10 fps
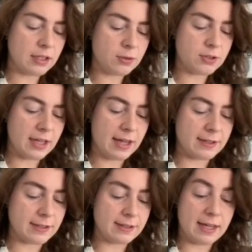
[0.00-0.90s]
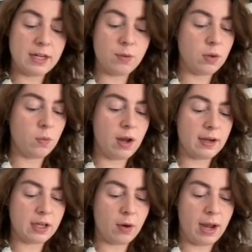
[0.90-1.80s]
you said, Does anyone want
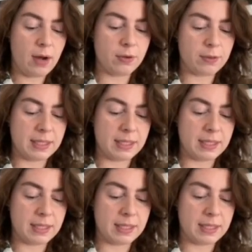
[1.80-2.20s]
to go out with